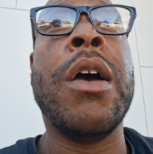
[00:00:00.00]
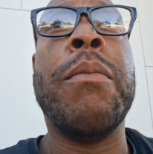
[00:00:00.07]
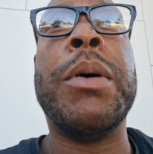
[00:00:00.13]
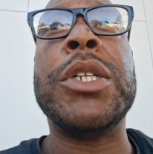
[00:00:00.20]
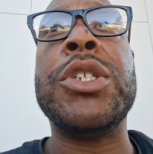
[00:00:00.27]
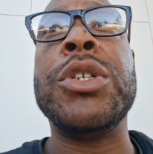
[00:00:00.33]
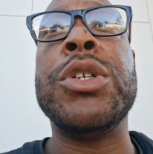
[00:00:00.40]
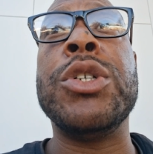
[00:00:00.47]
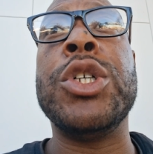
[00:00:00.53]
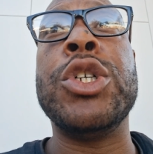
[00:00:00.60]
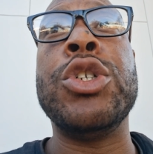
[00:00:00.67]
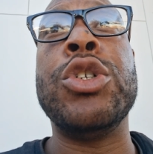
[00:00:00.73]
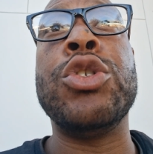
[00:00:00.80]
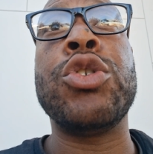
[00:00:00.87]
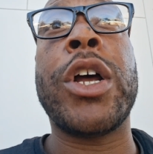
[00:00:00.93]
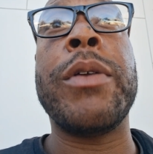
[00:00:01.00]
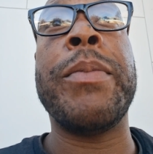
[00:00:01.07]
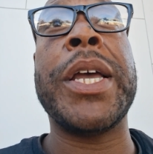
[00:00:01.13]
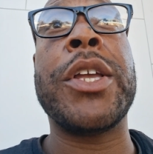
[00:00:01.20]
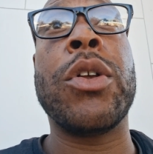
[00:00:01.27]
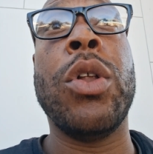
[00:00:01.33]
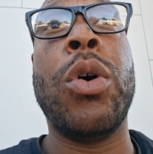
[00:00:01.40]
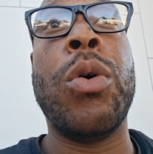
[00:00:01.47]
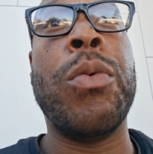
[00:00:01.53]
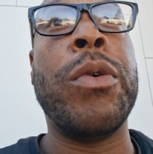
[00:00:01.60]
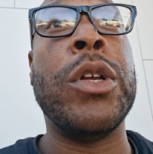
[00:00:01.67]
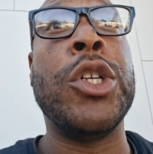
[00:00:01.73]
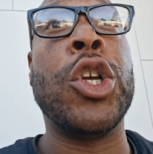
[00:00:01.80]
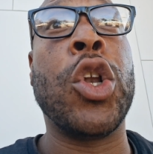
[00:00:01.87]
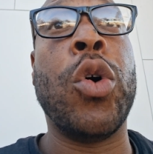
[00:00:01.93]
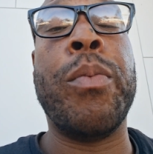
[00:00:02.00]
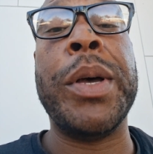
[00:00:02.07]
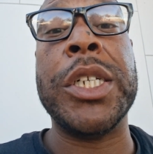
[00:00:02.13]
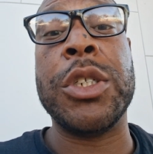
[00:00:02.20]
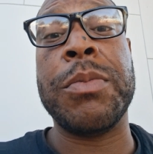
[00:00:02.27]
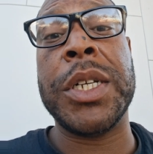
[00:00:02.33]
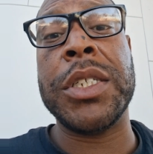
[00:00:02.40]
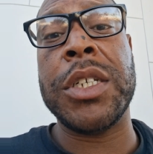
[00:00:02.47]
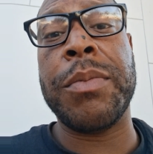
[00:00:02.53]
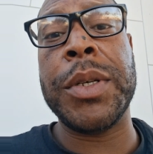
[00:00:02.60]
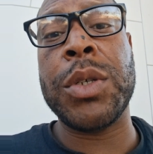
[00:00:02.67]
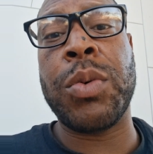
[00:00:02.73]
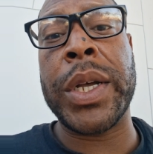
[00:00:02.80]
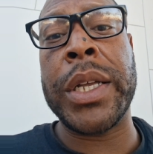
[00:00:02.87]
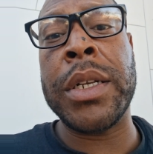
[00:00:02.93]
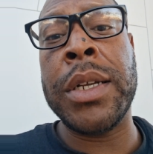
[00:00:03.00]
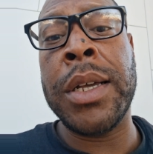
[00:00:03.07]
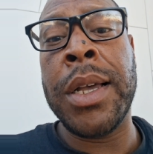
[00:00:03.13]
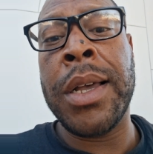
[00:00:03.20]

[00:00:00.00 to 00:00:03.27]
But you try to make your little Benjamins in between.